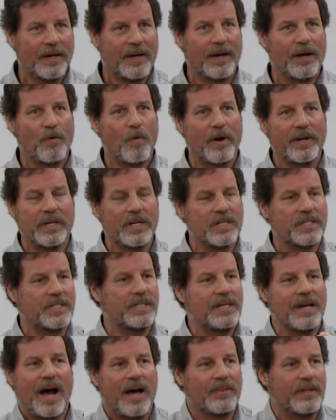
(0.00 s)
wanting to
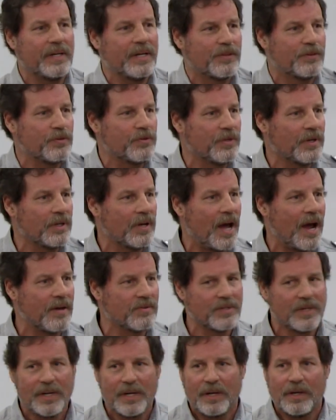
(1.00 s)
see how they get through their
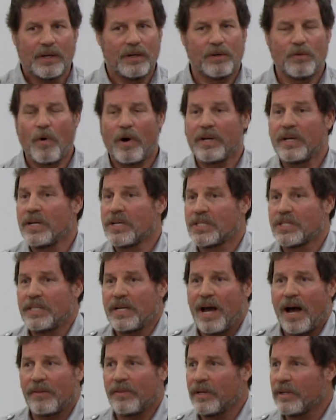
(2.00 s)
lives, wanting to
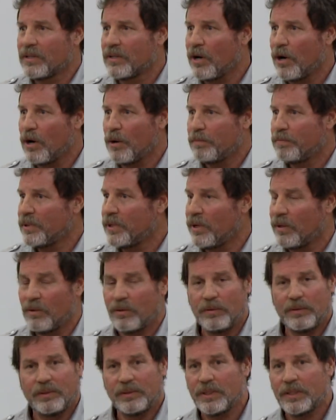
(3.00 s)
see how they cope, you
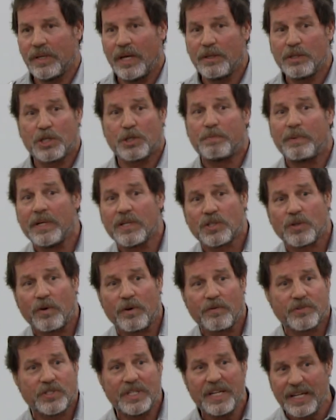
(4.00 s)
know, and just being
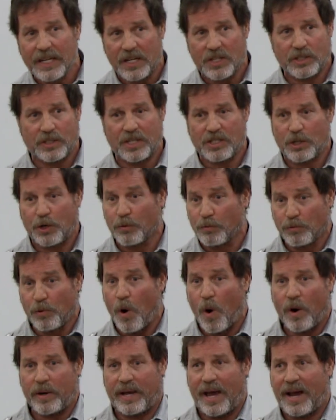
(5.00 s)
sort of seeing it as this
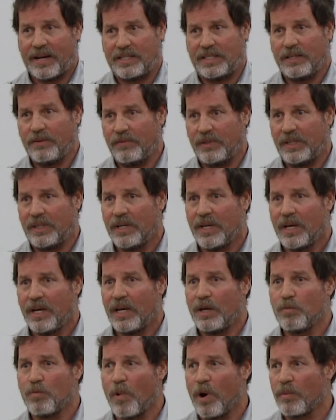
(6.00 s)
heroic activity
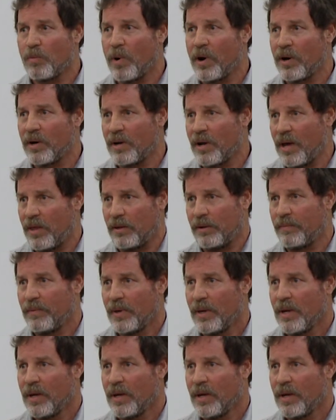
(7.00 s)
in one way or another.